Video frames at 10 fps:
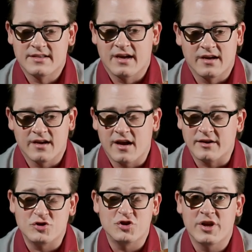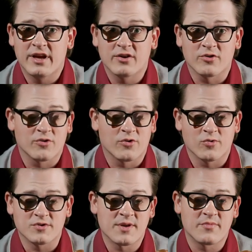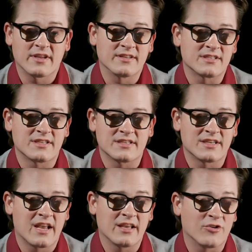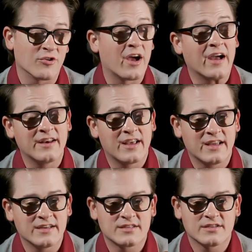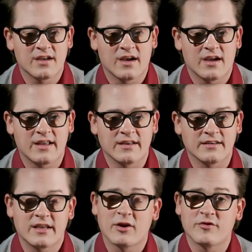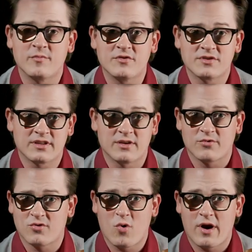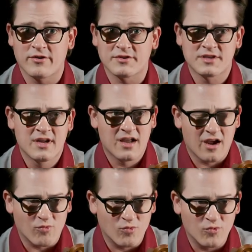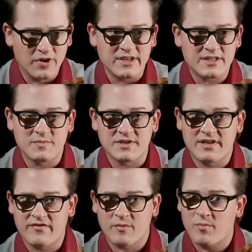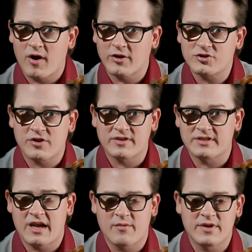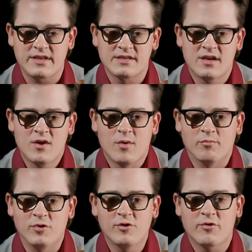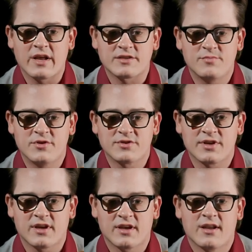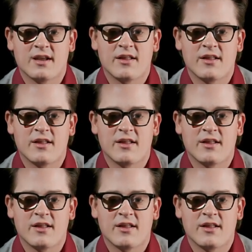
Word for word: uh, a jig or, or something in six eight or nine eight uh, in Celtic music that requires a really specific punch on the downbeat, bluegrass music,